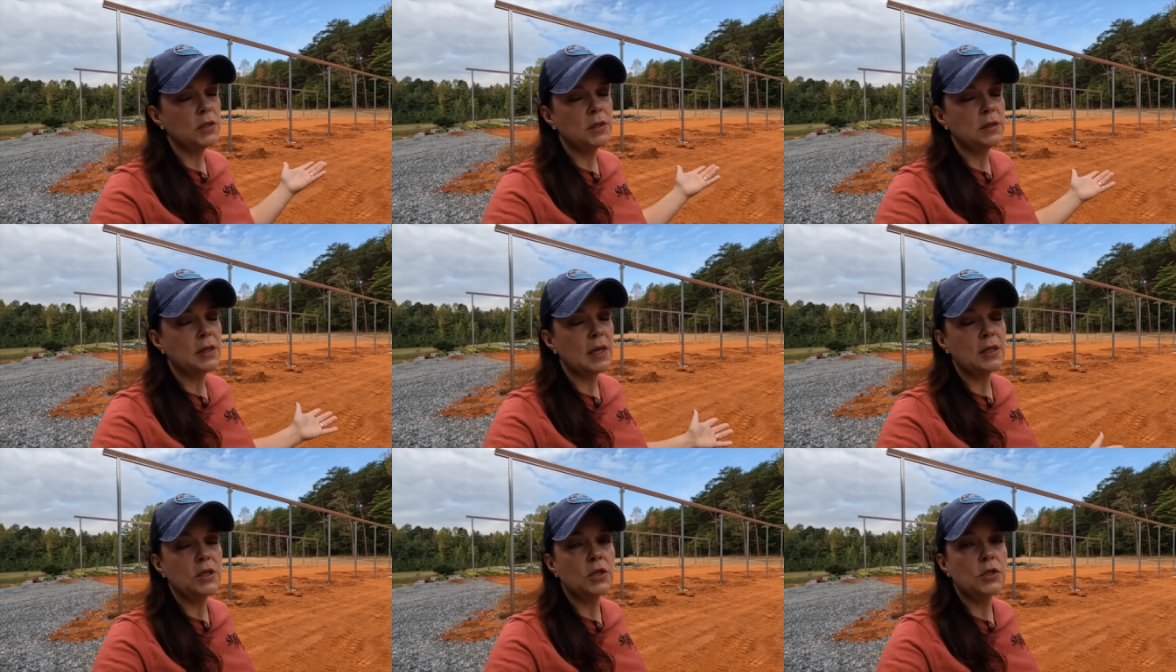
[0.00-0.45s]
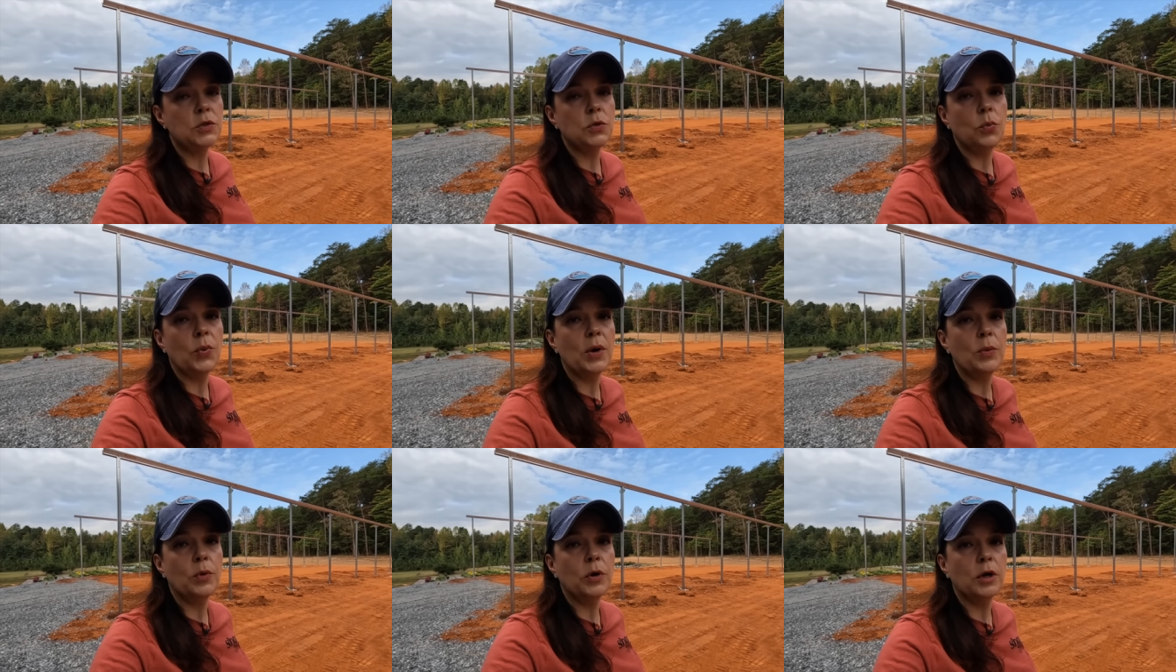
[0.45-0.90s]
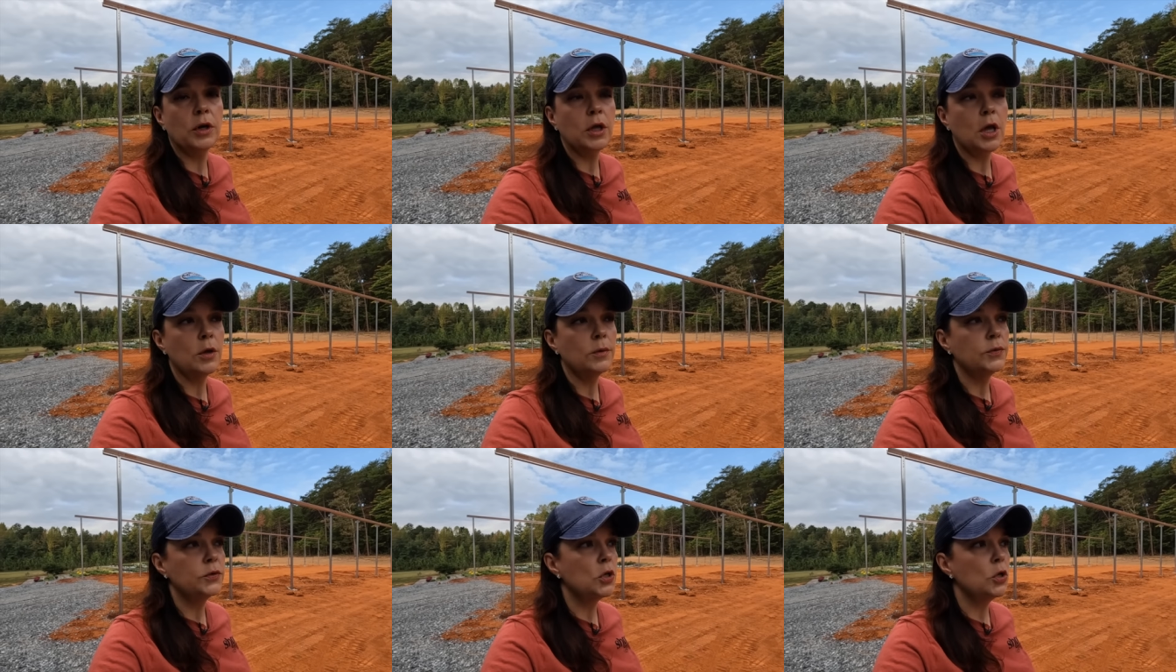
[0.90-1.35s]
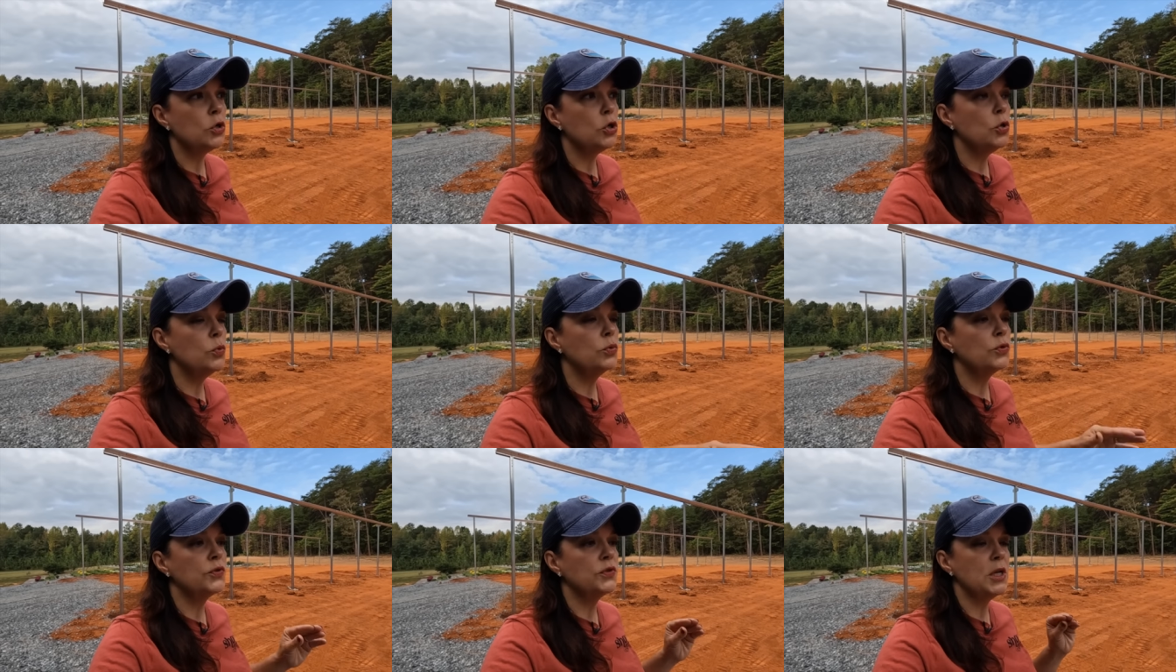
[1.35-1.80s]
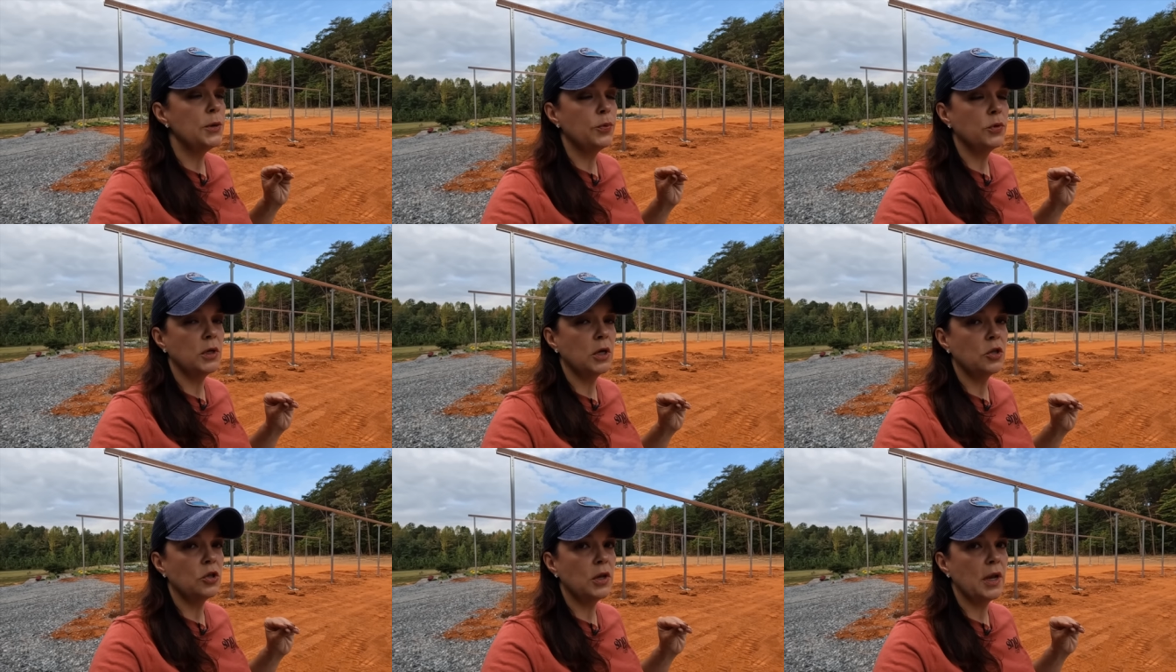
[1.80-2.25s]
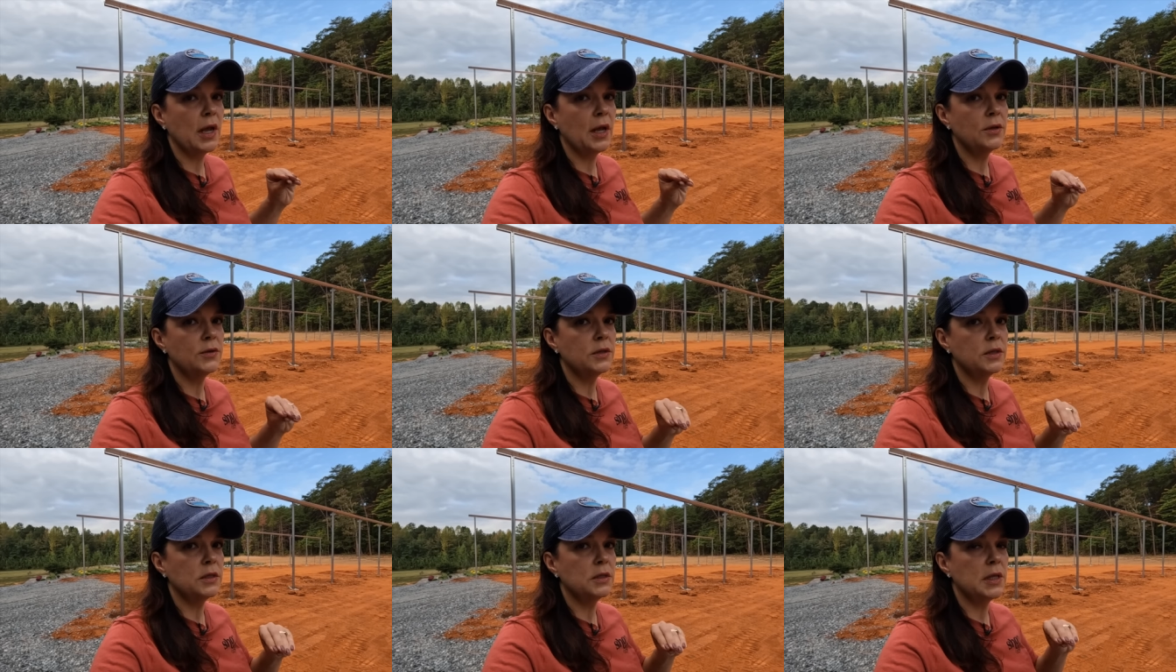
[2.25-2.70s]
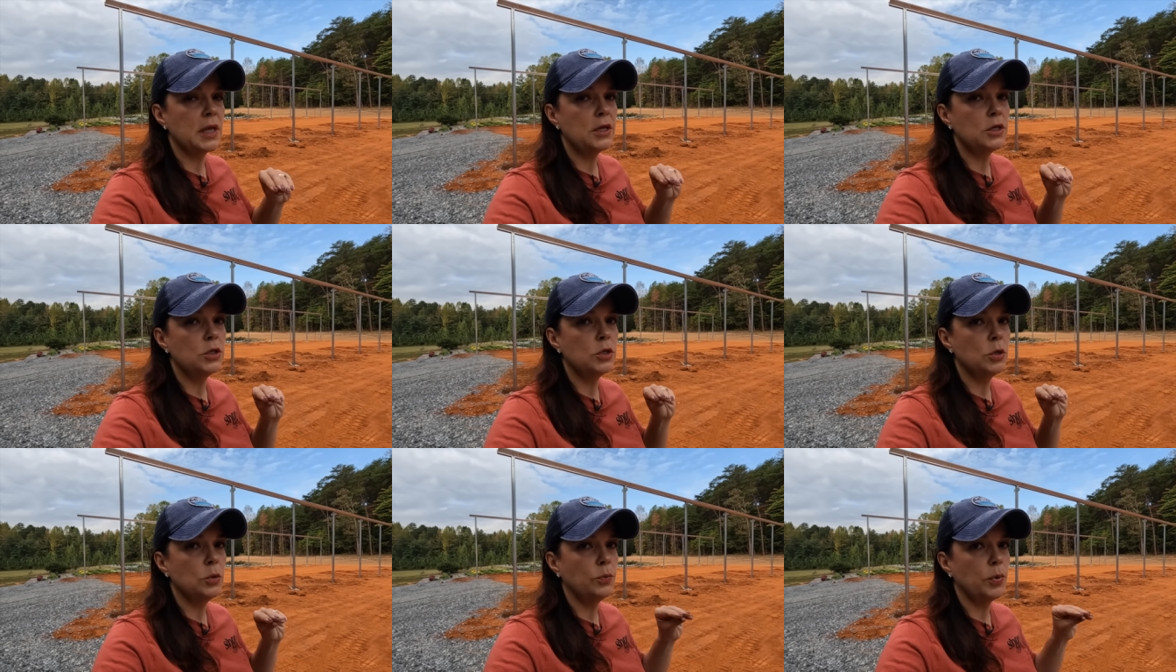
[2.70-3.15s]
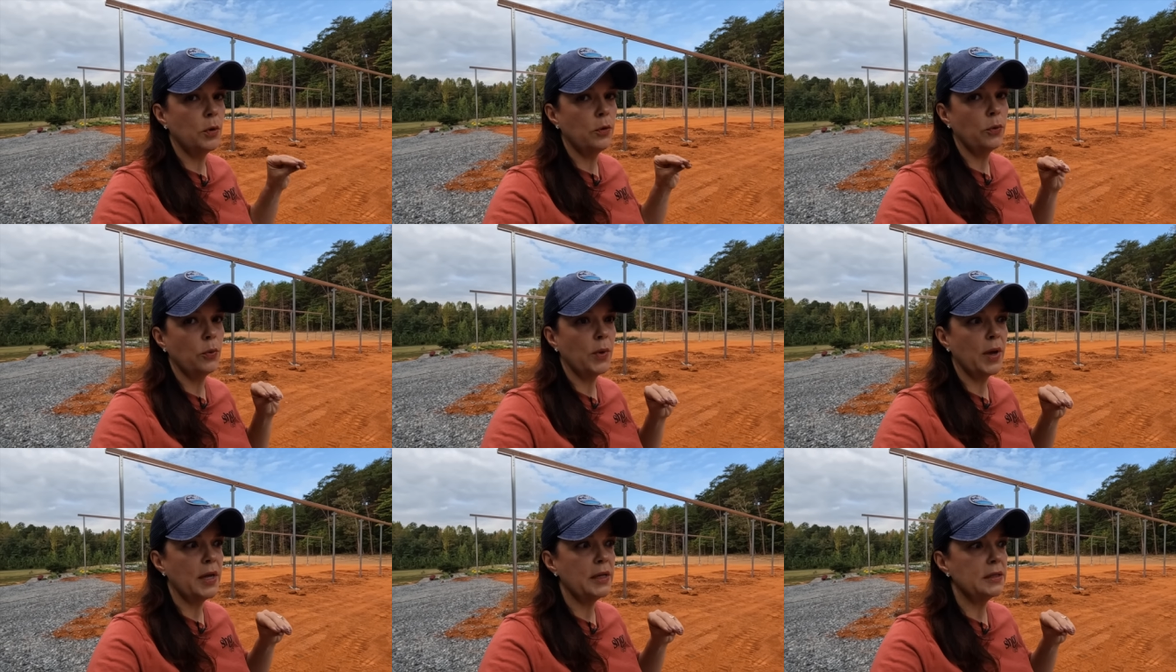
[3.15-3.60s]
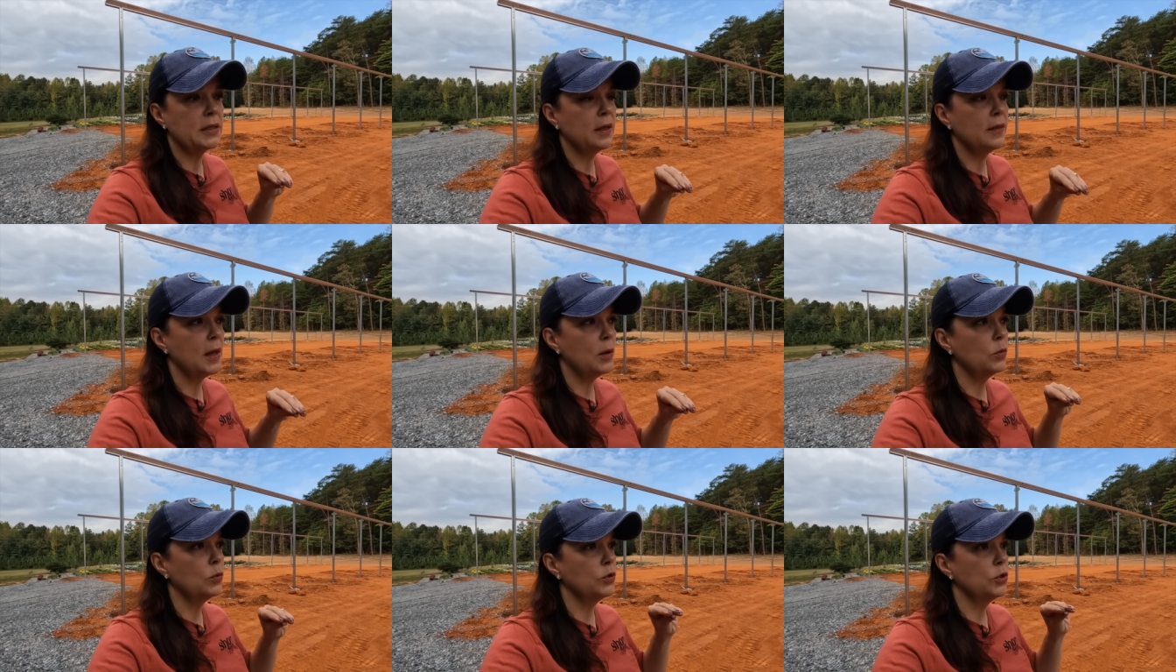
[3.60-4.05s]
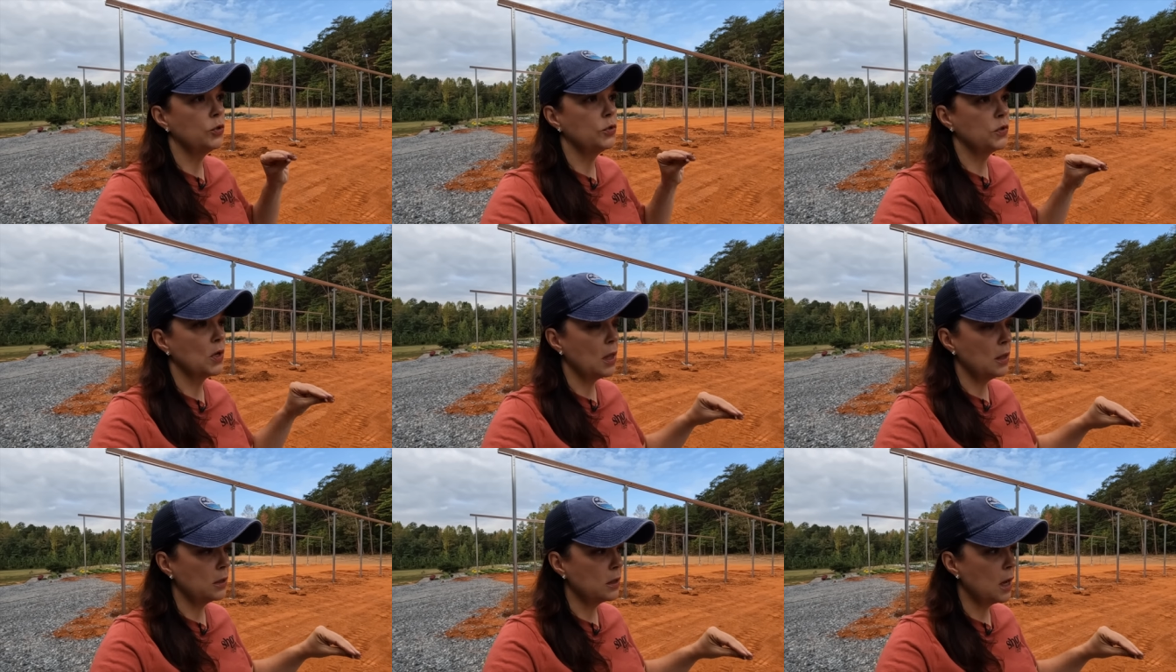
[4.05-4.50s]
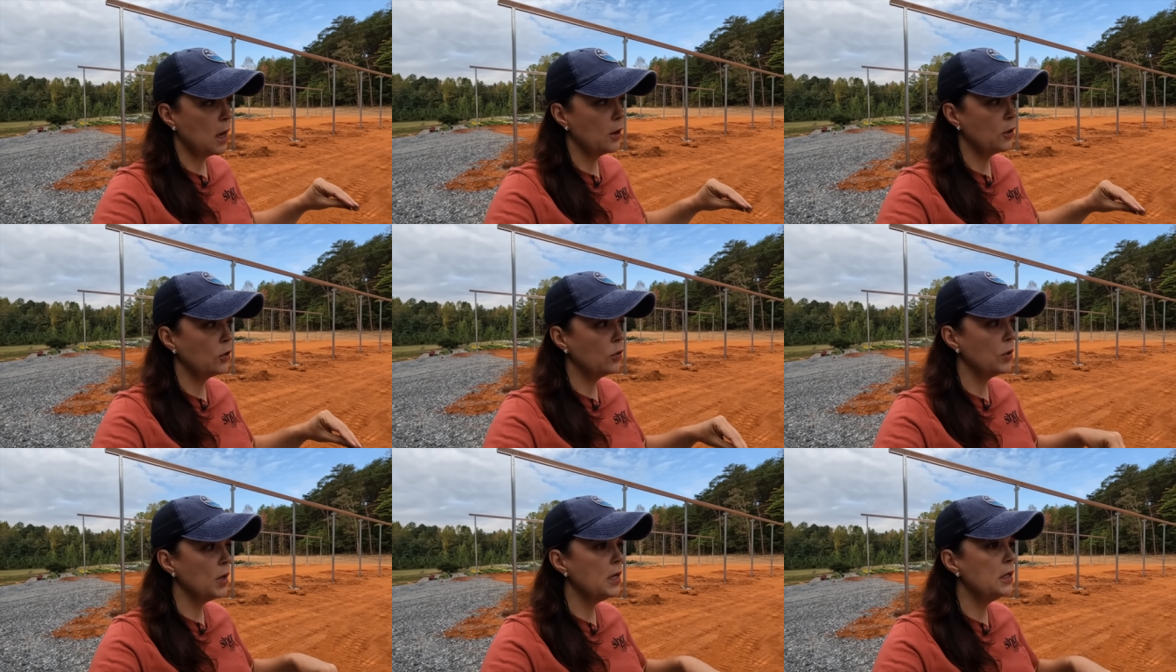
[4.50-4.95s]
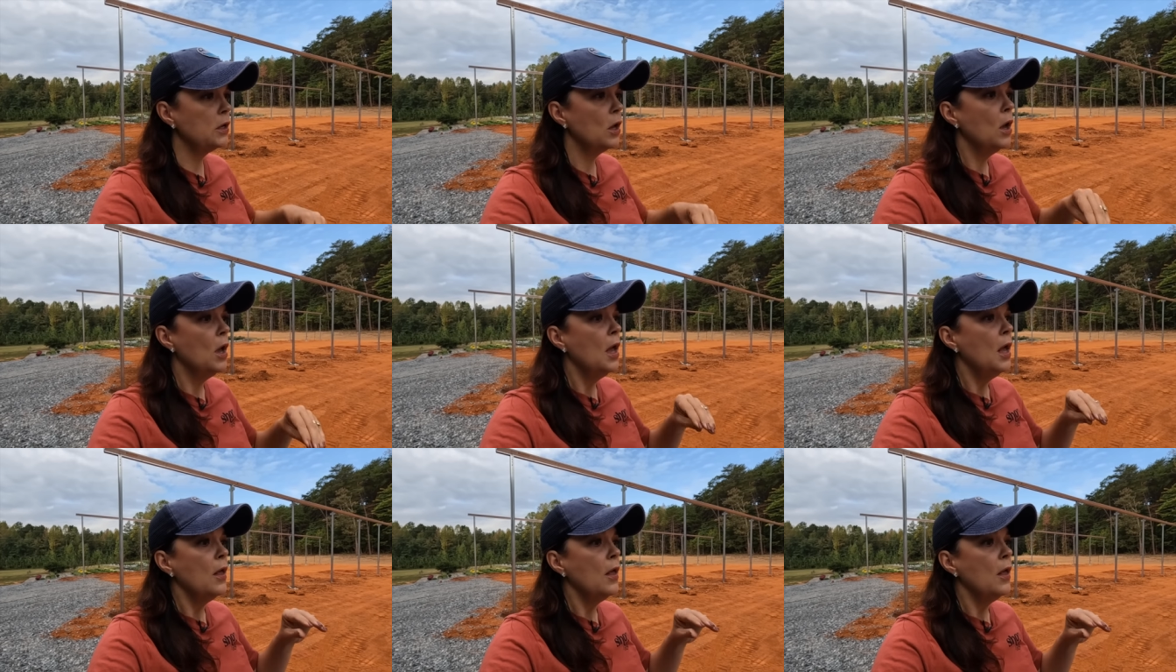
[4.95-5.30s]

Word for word: that's just the way we're going to go. So you will see production houses that do both ways. They will do solid concrete.